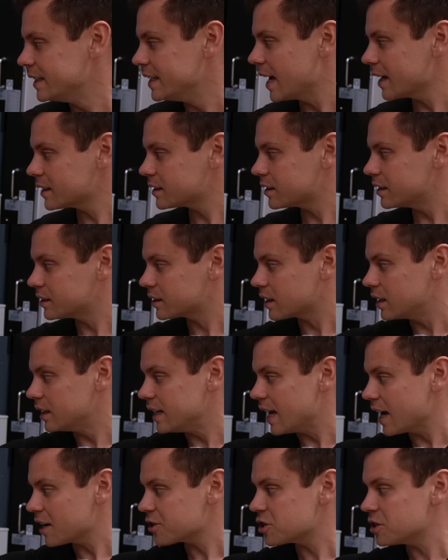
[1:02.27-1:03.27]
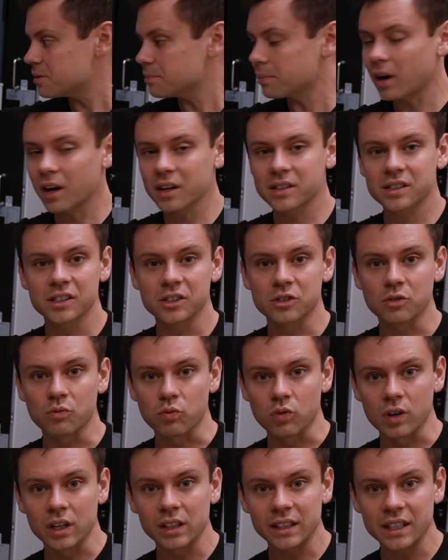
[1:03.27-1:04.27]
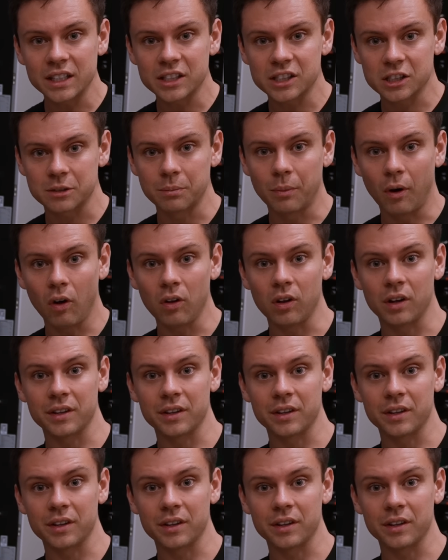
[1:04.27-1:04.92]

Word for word: Next, this connection box is really small